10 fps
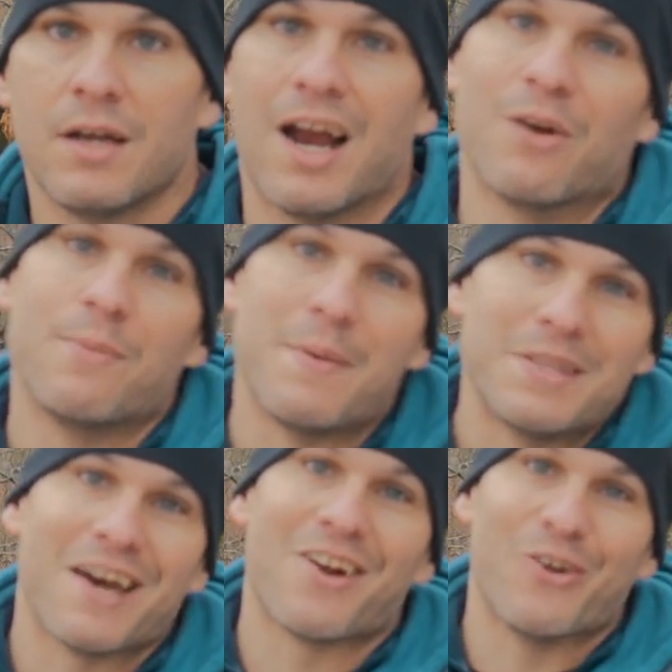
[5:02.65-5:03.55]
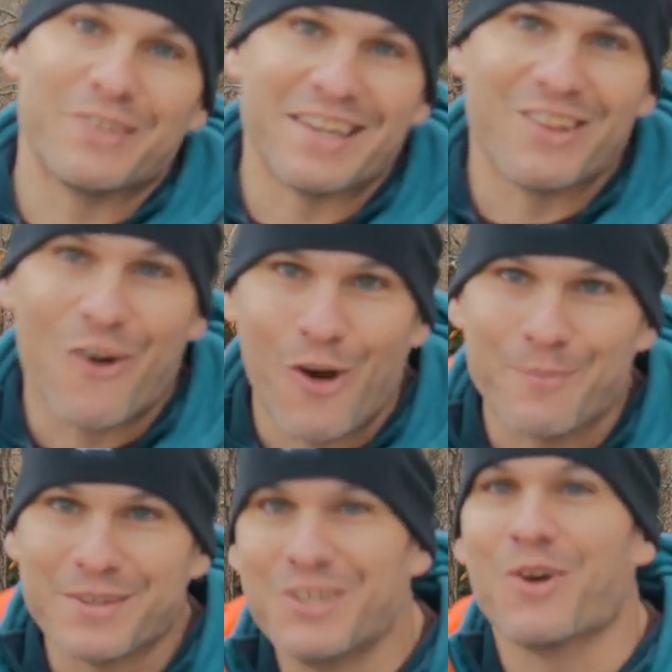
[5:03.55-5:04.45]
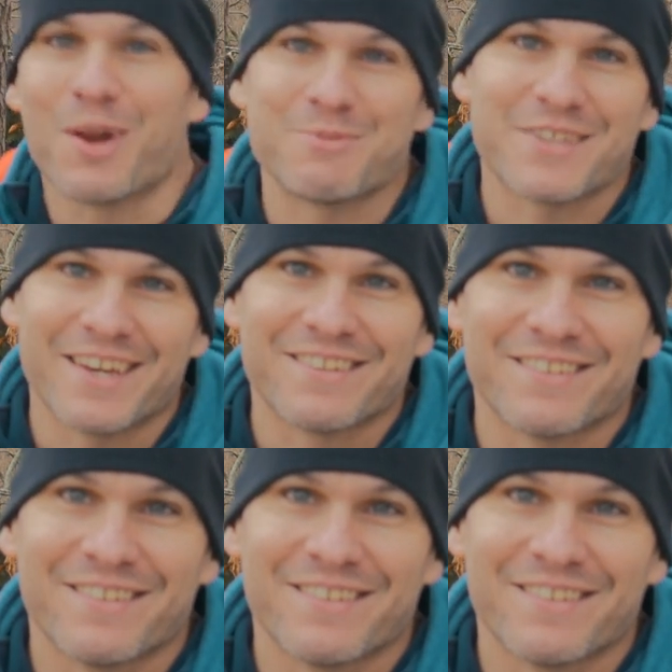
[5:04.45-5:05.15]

All right, well, maybe not all day long, but you know what I'm saying.